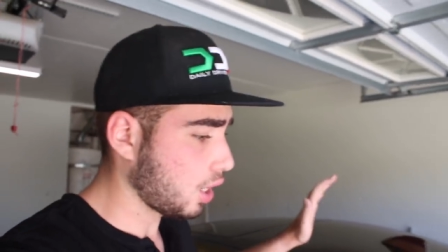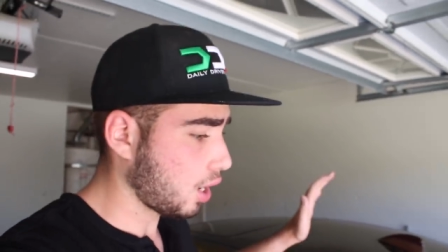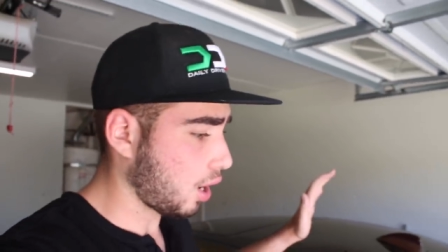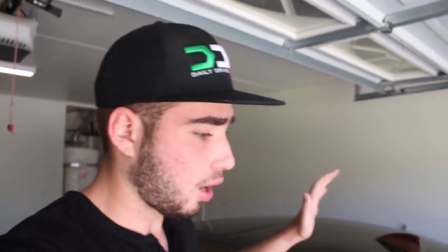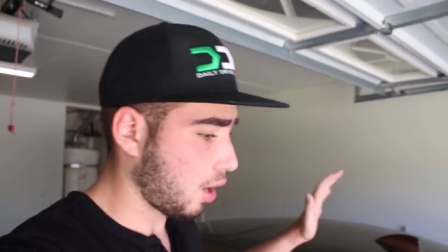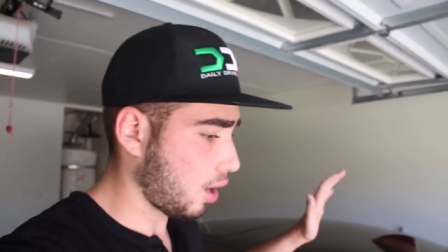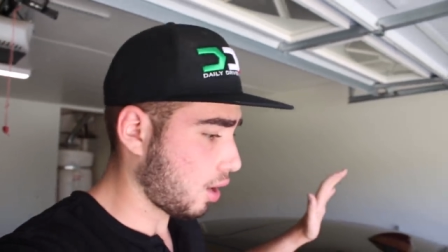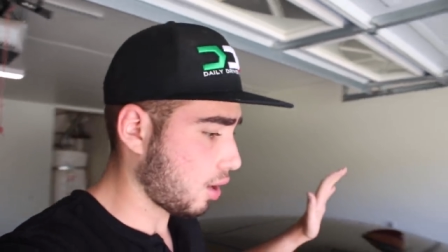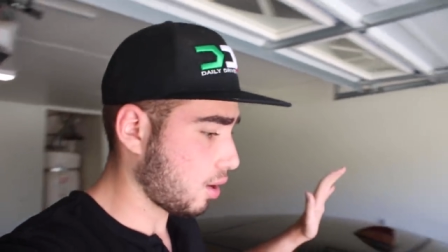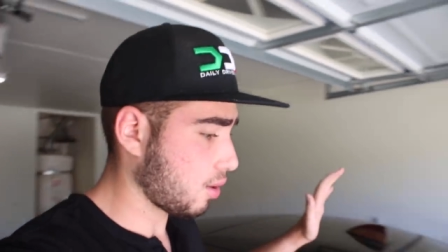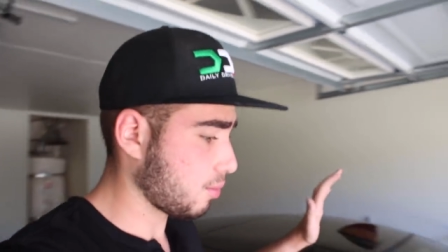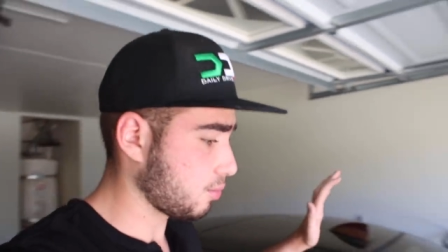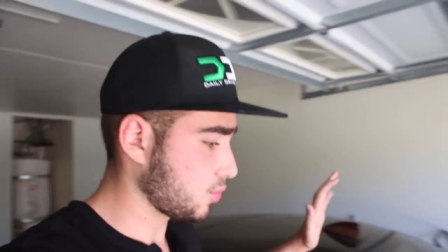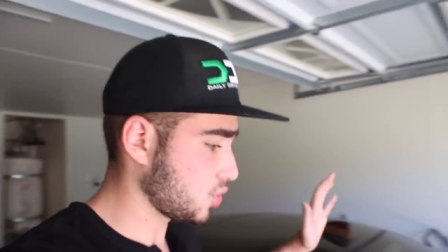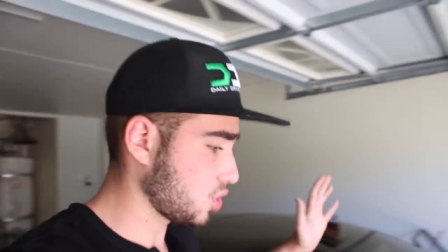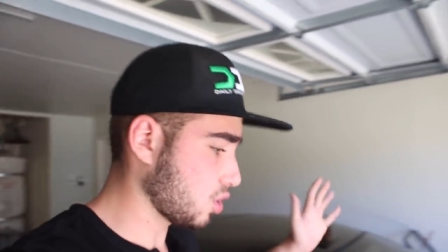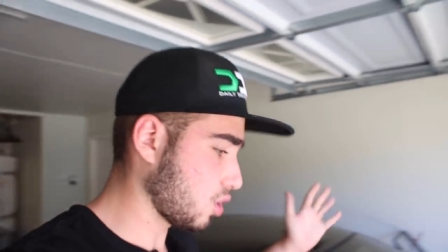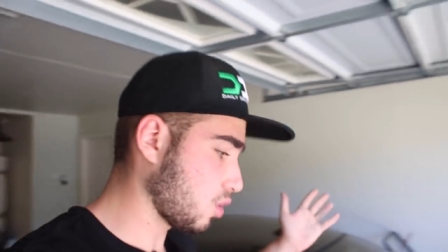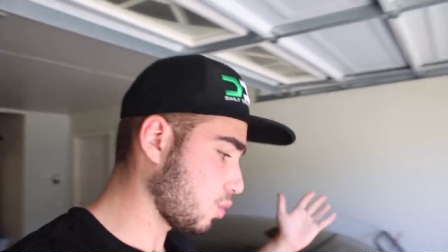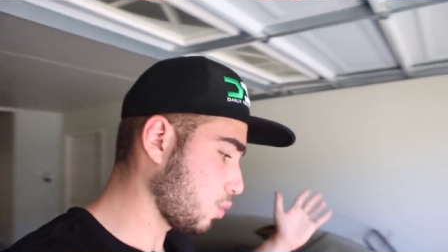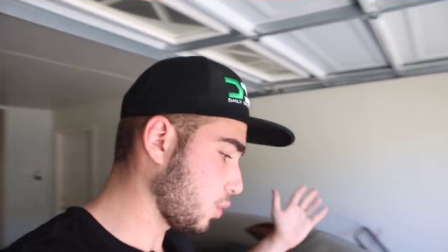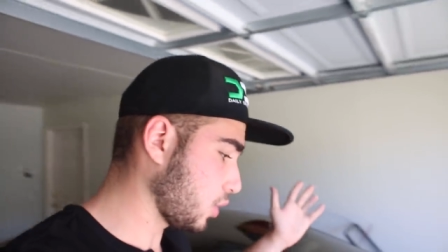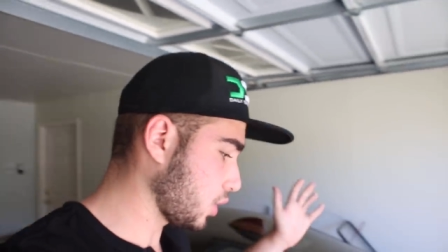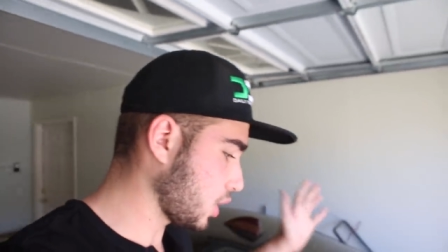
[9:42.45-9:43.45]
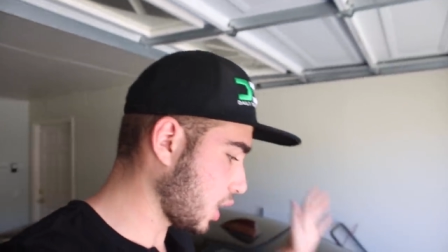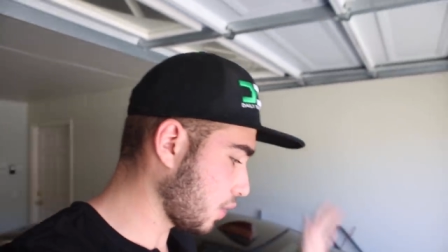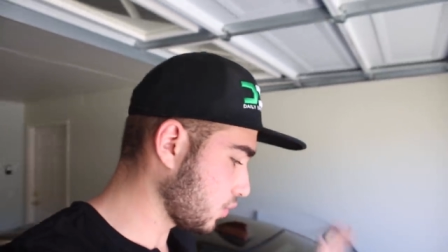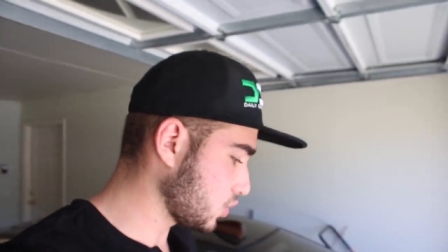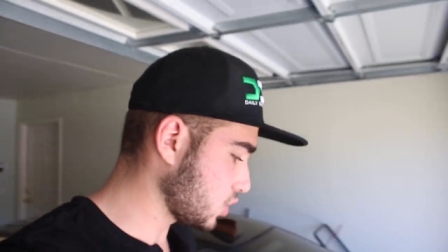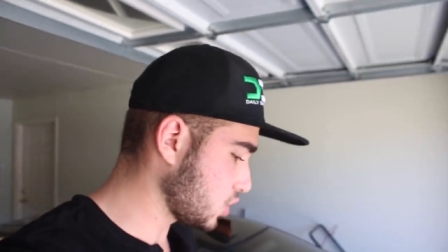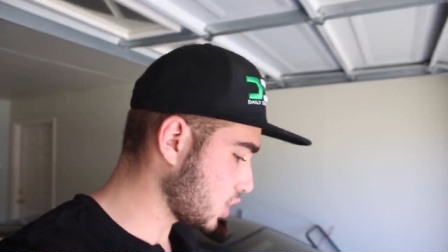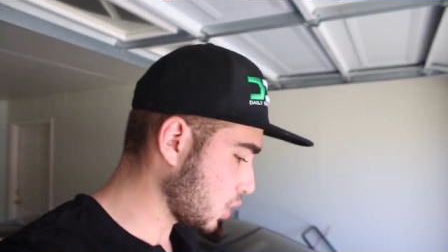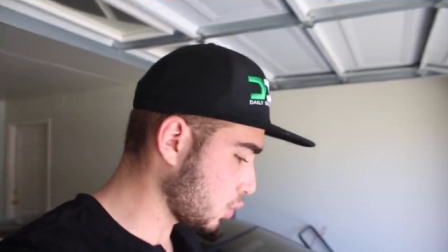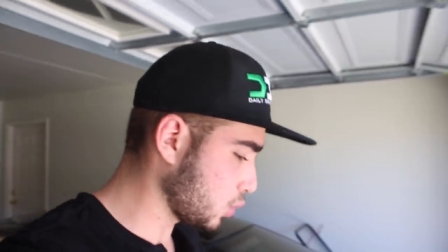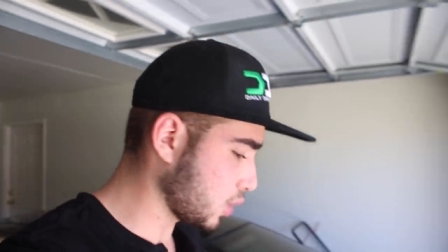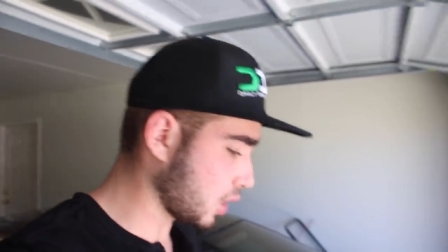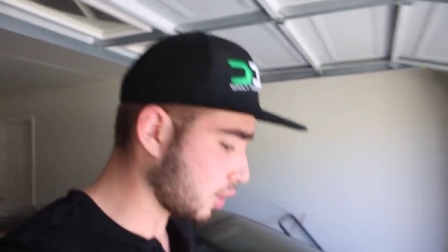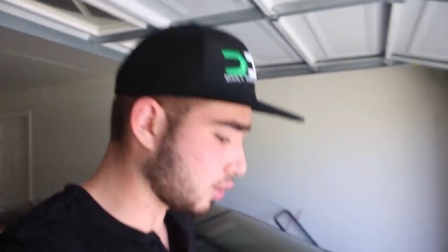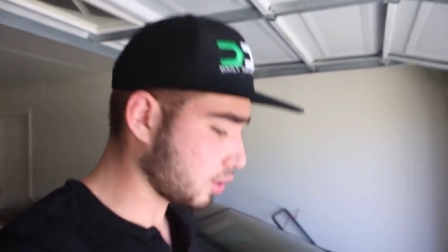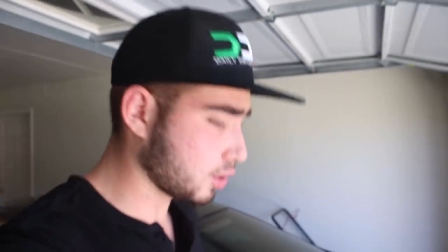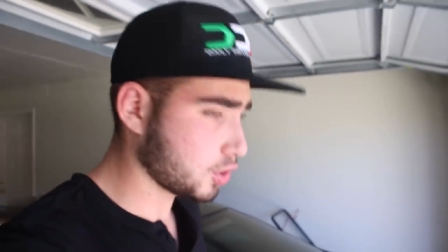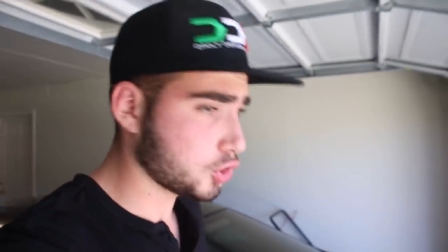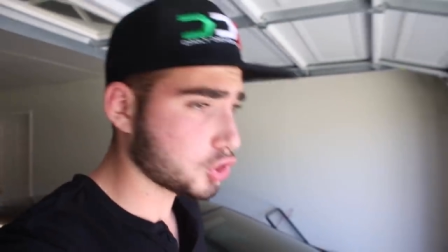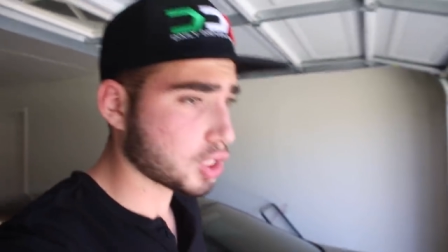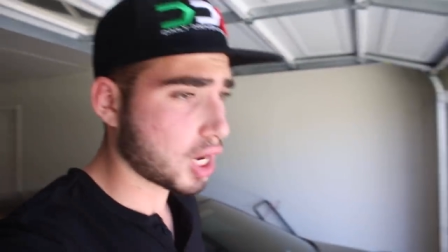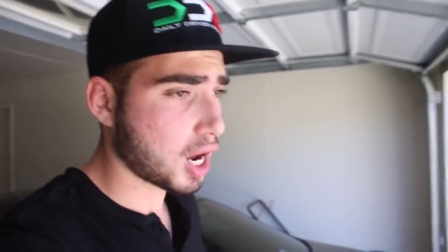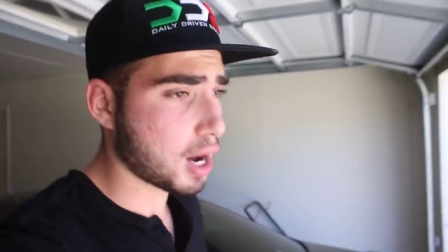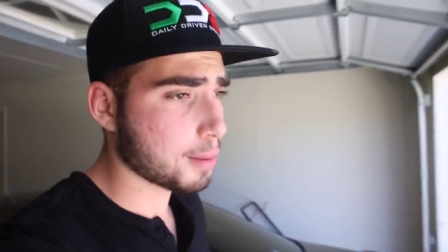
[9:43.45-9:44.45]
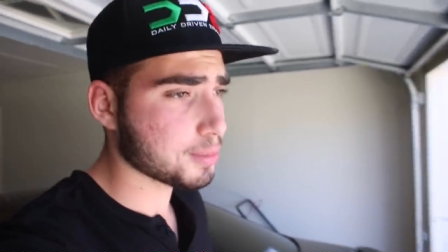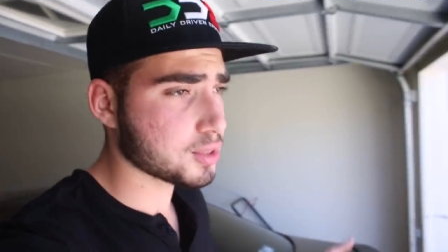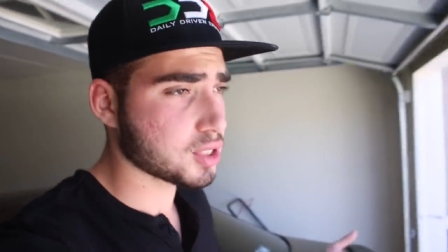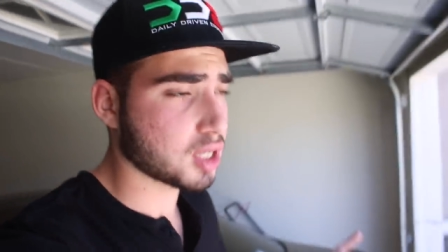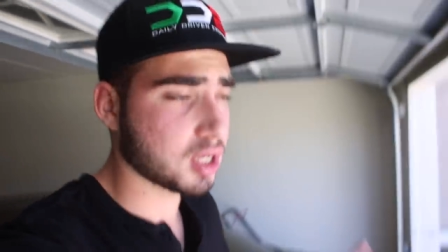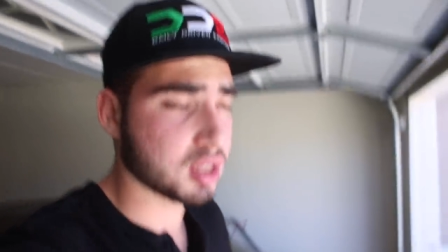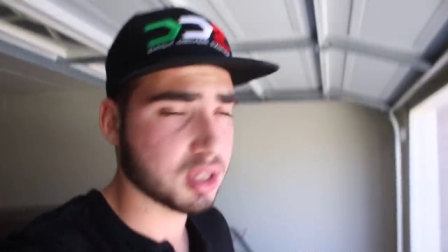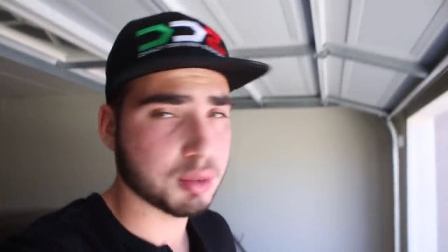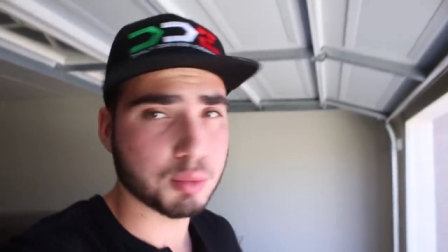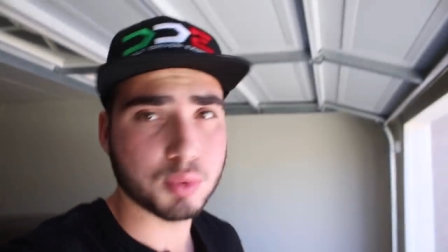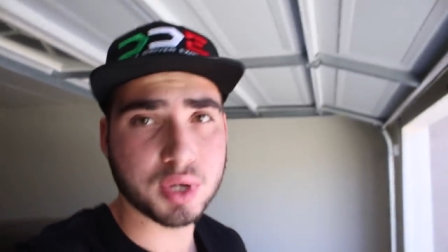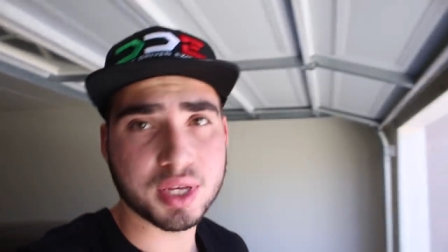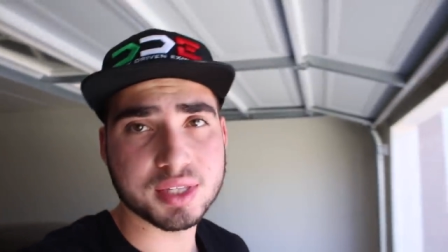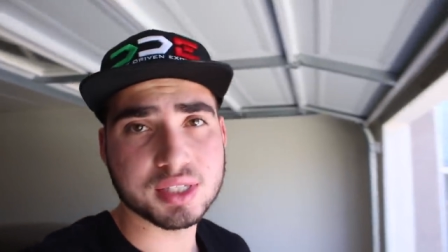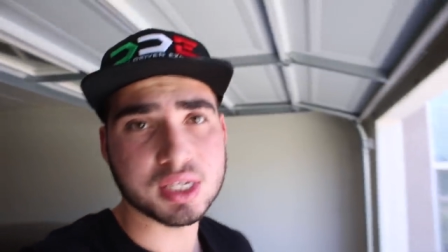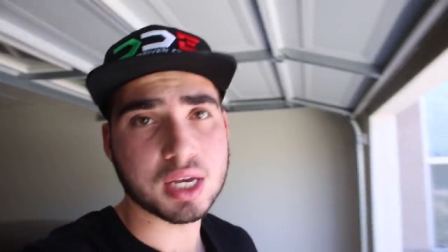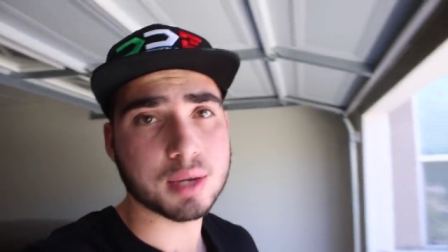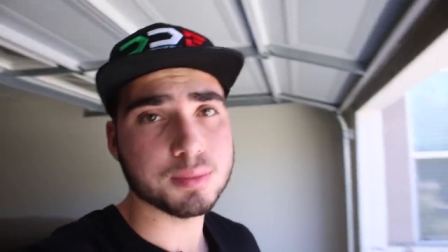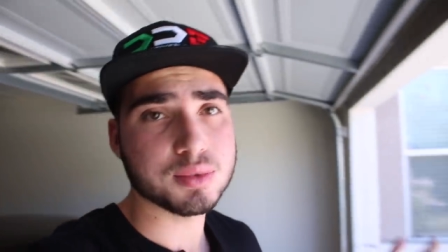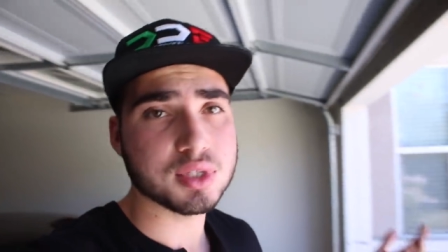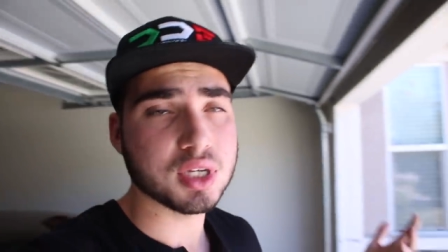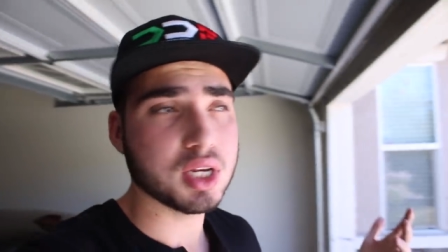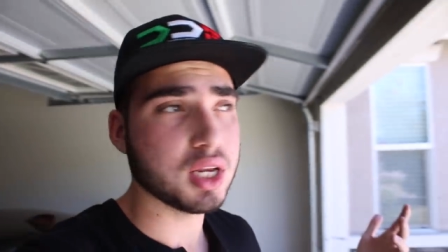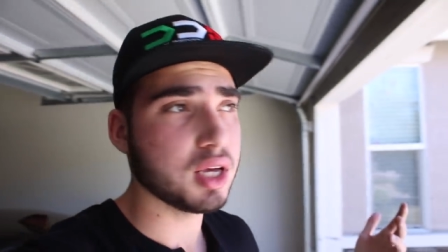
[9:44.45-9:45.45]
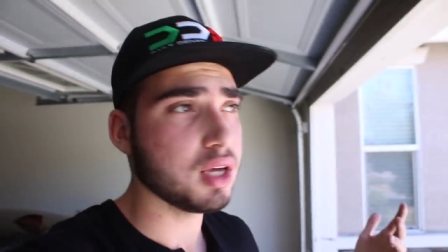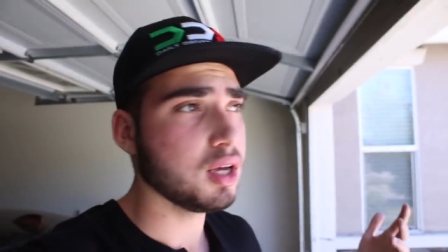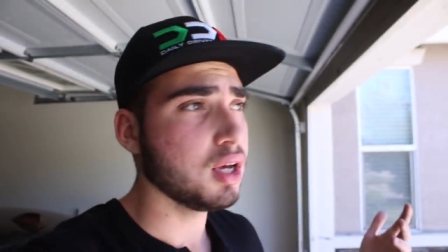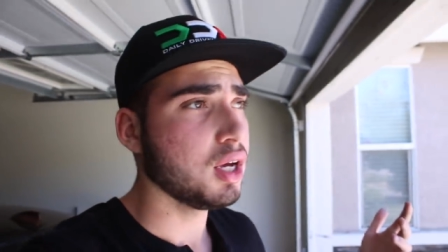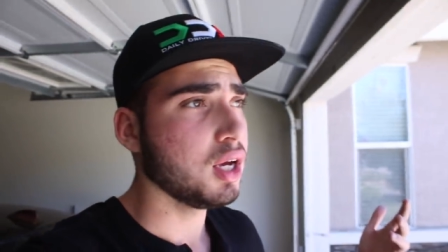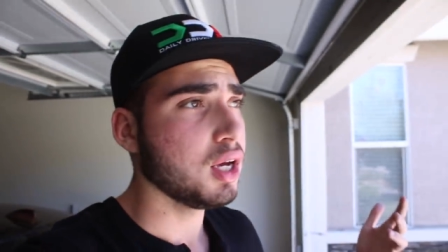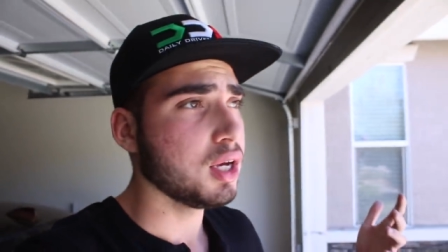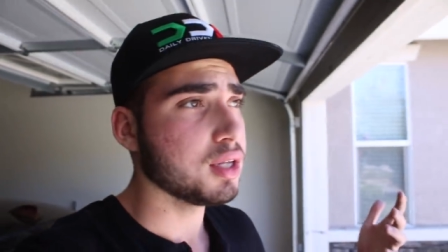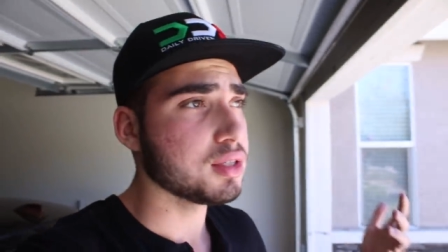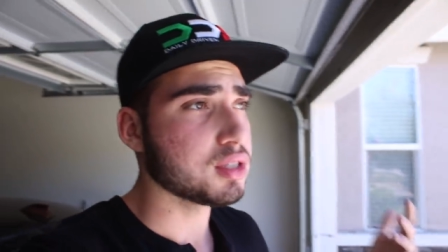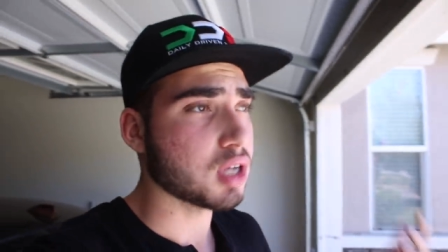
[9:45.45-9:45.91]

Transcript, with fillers: Um, so we're gonna have to tow it down to the shop, tell them we attempted it,